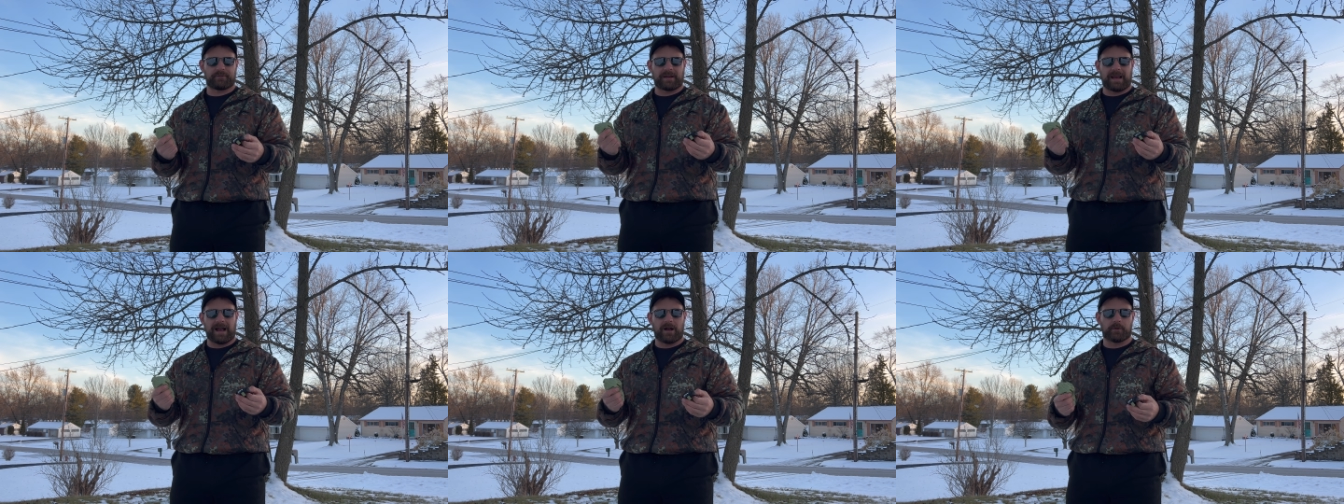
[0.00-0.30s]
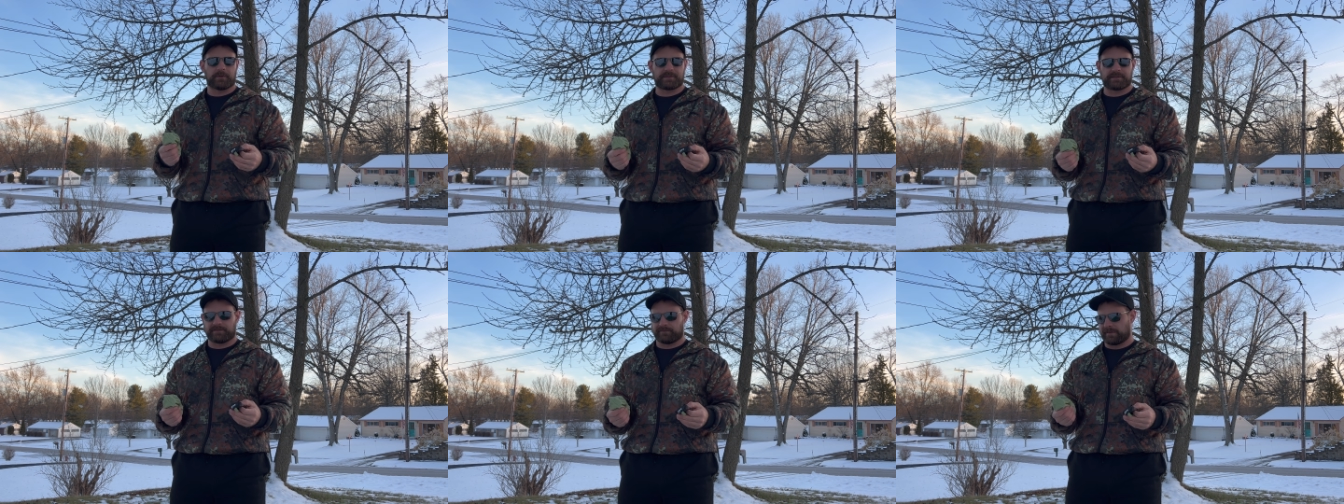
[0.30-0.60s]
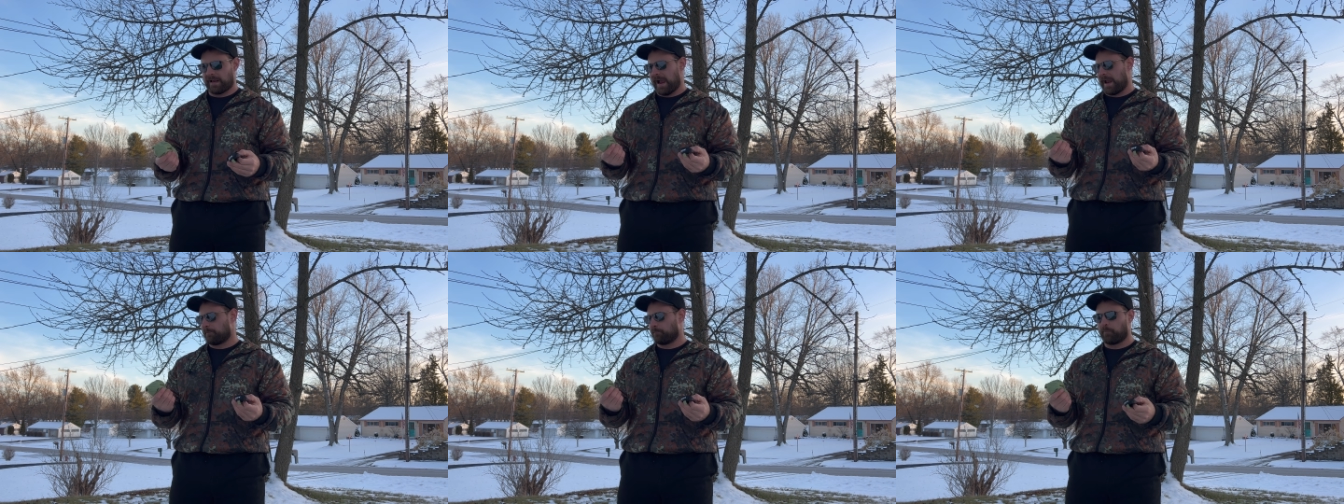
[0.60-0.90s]
an ounce
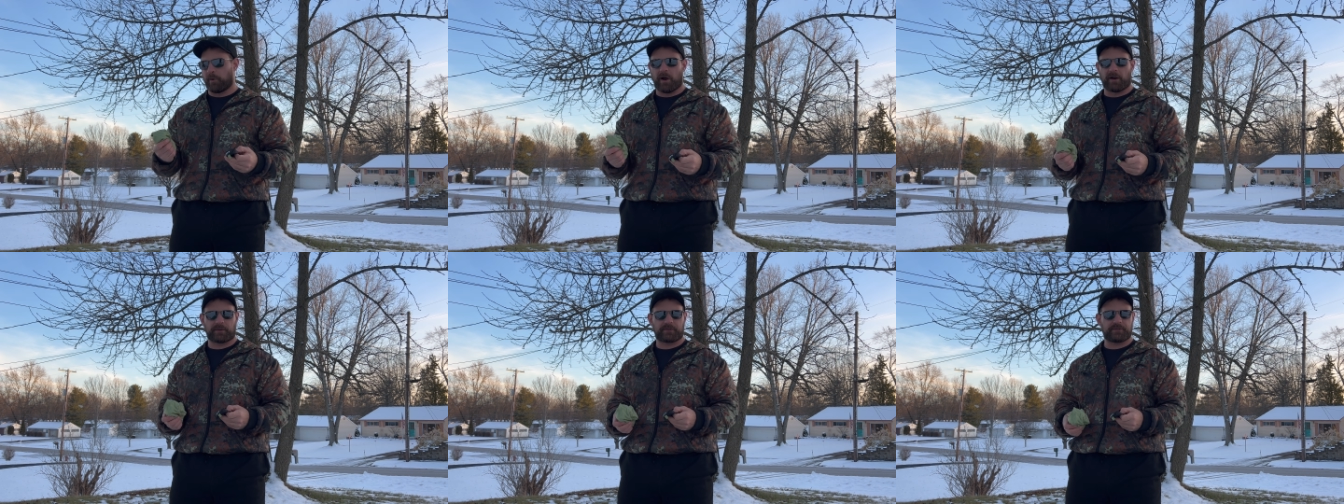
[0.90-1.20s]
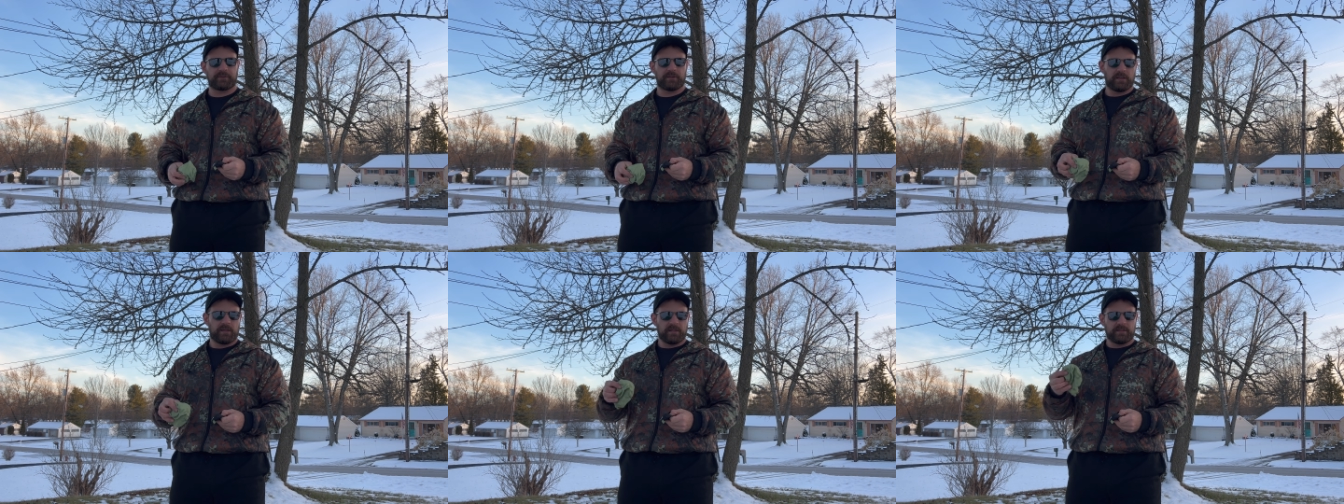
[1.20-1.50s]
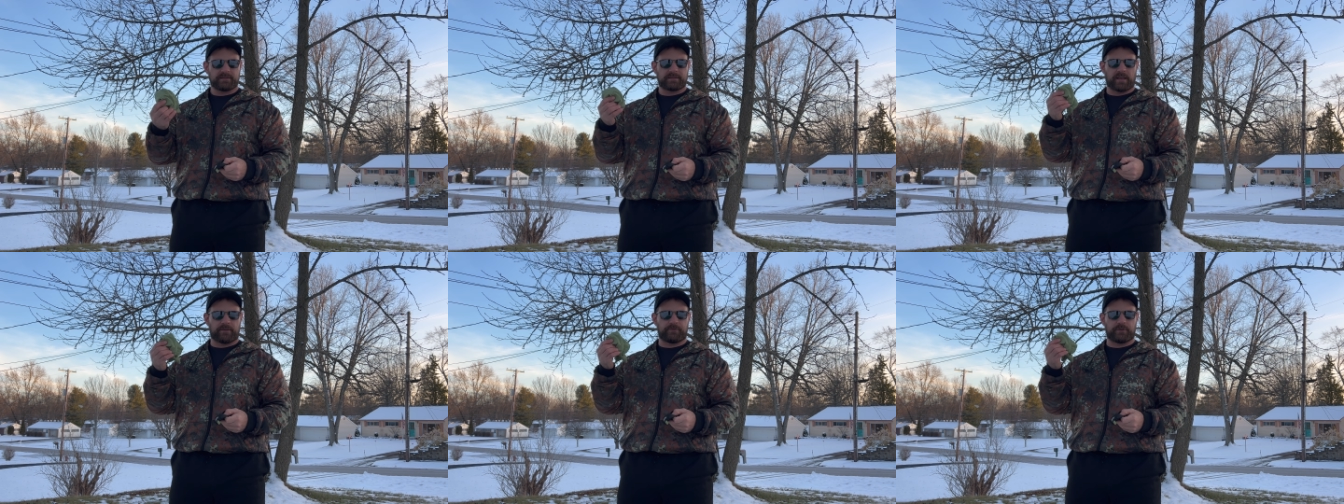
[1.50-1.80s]
and $9,
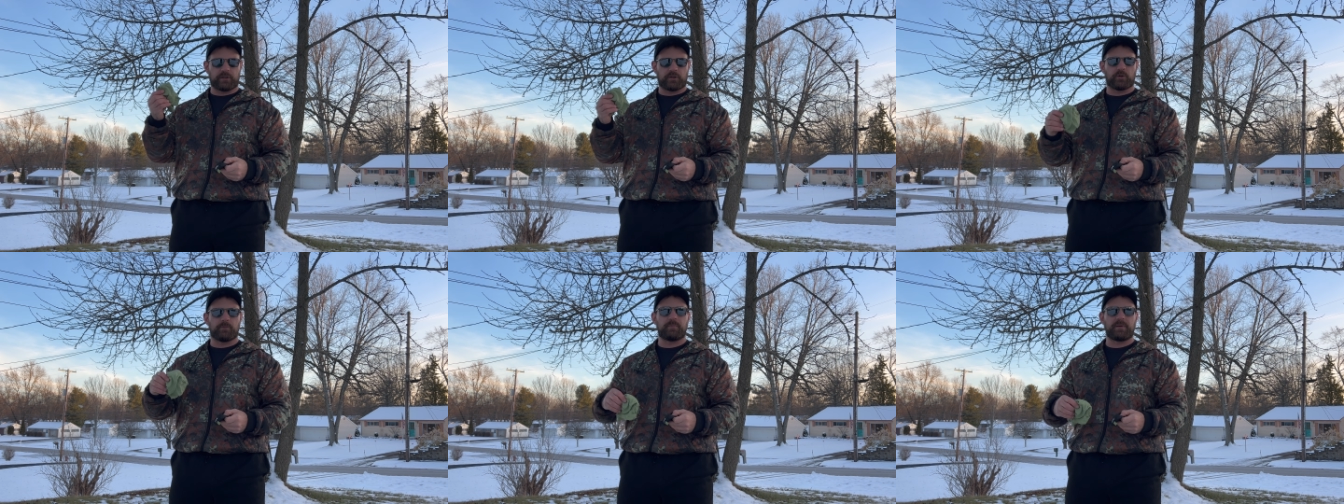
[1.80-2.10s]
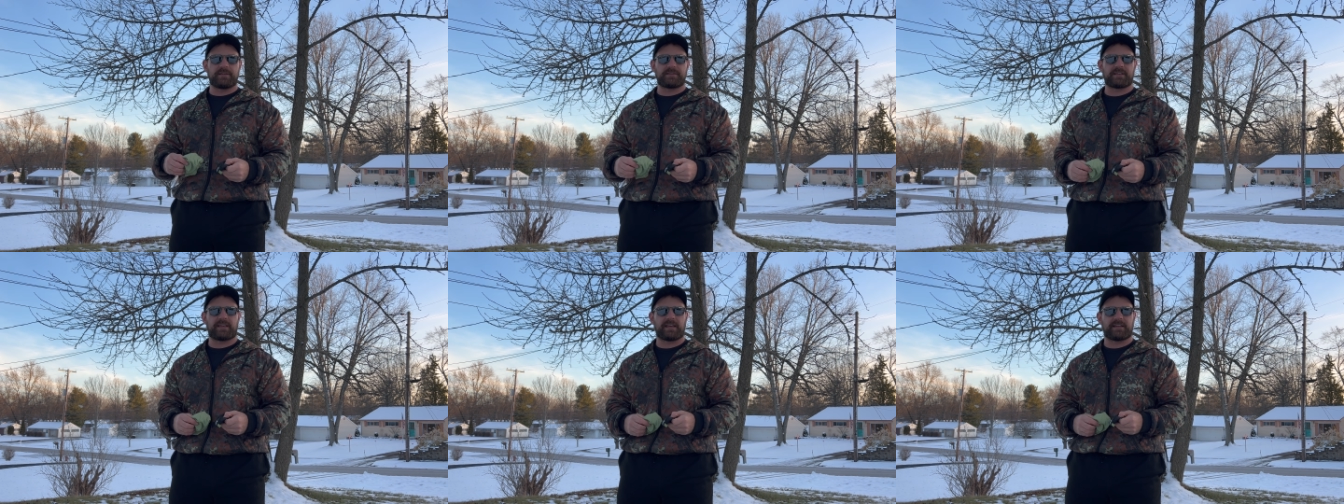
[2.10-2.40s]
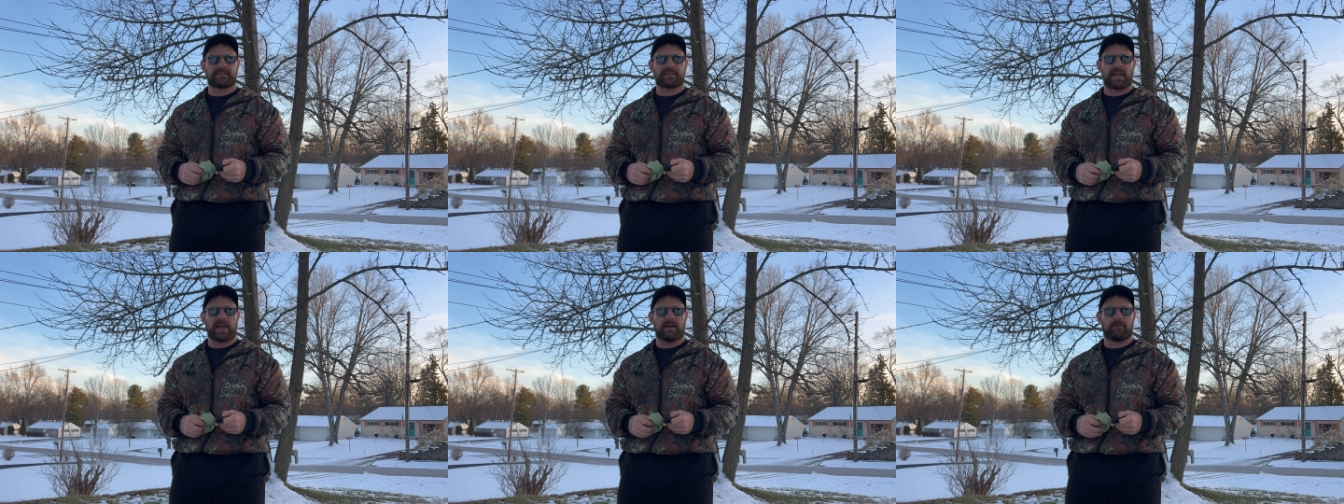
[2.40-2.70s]
definitely a good piece of
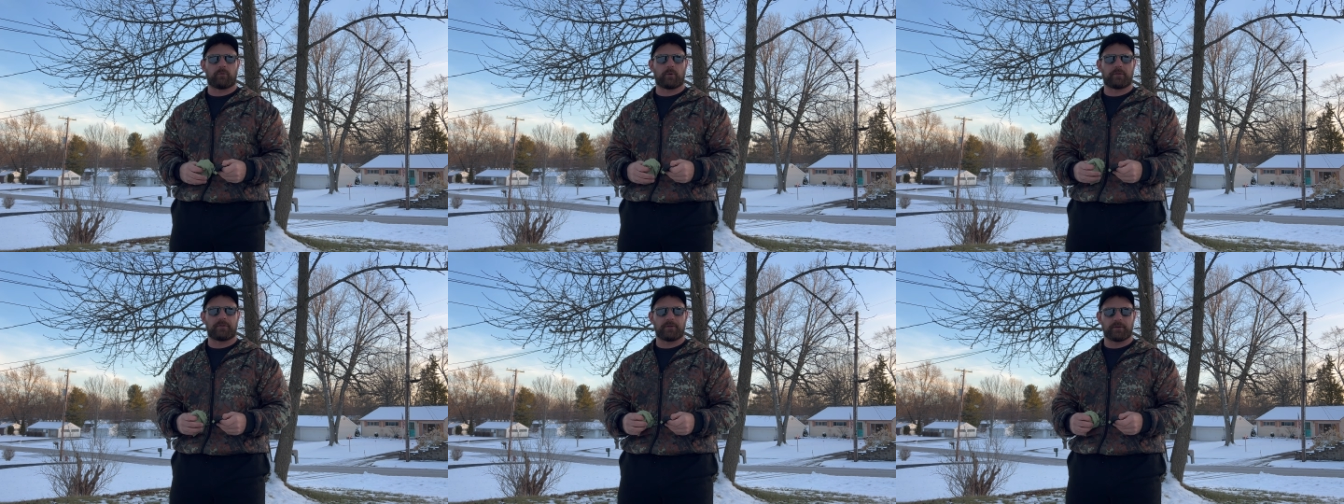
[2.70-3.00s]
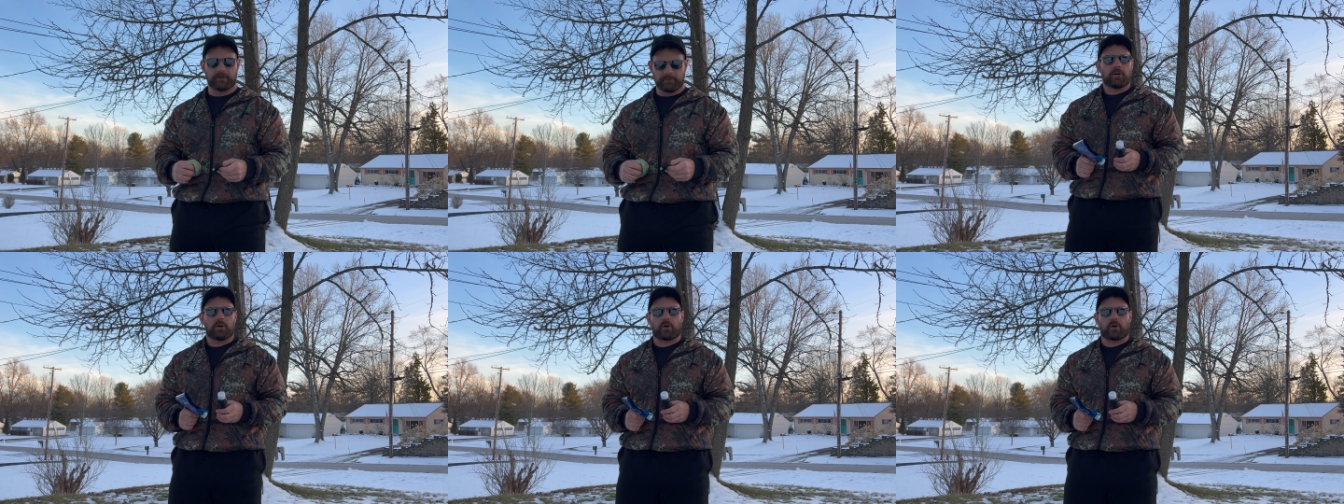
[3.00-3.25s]
kit to have with you.